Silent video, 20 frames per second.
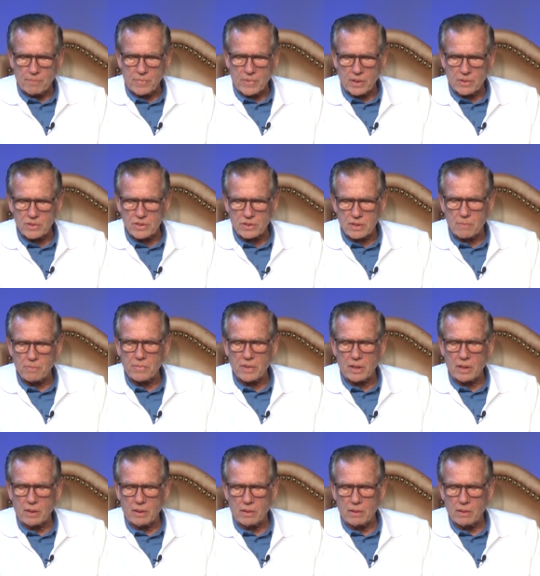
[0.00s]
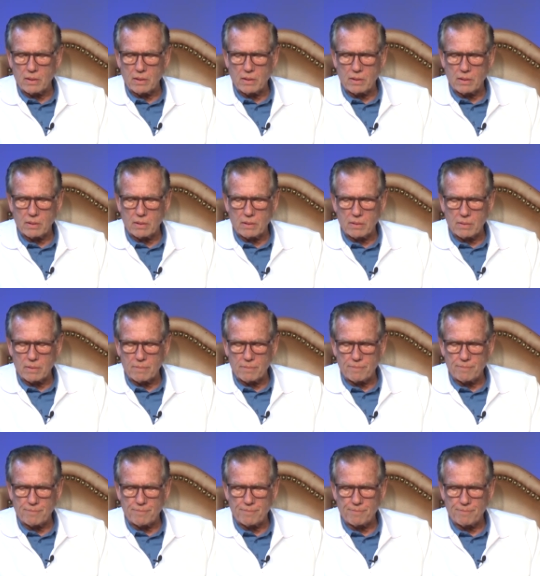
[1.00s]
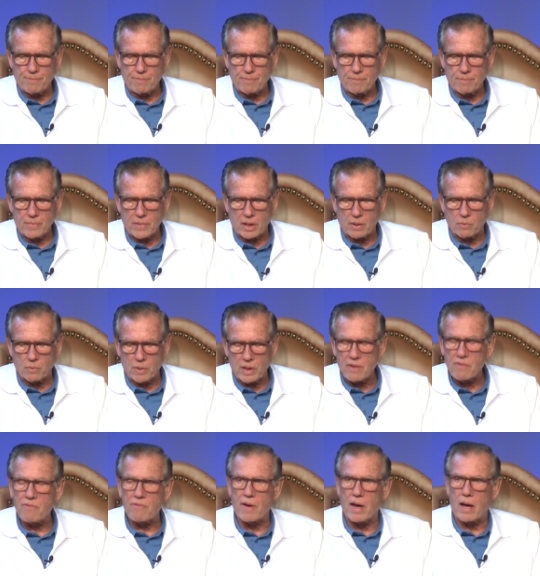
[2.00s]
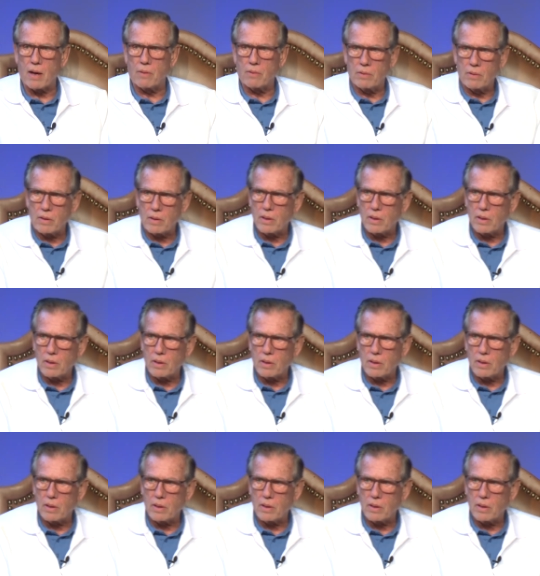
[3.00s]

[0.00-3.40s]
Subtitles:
There's something that we found.